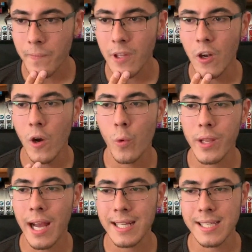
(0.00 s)
You know, we
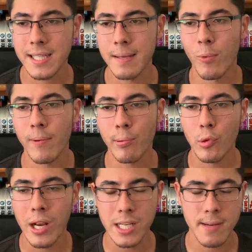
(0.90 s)
got to see more
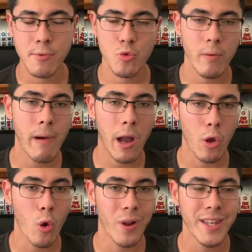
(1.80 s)
progression between
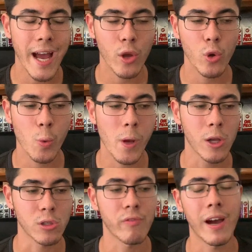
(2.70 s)
Bakugo and Deku, and we
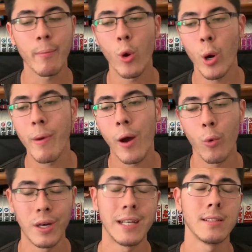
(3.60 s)
also find more about
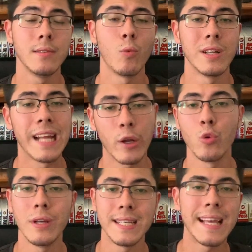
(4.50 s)
where Deku
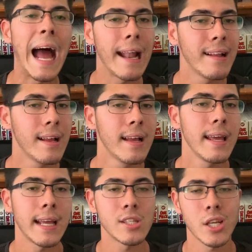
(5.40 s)
is at
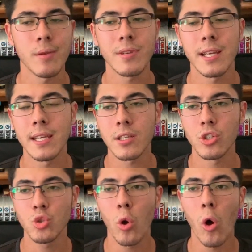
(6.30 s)
in terms of his
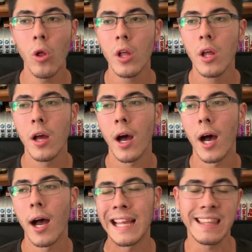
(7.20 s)
control,
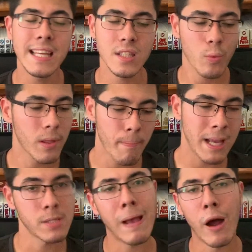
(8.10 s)
at least with the
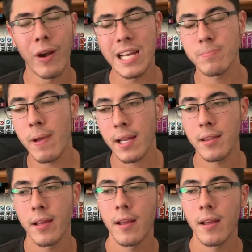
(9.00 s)
base power aspect.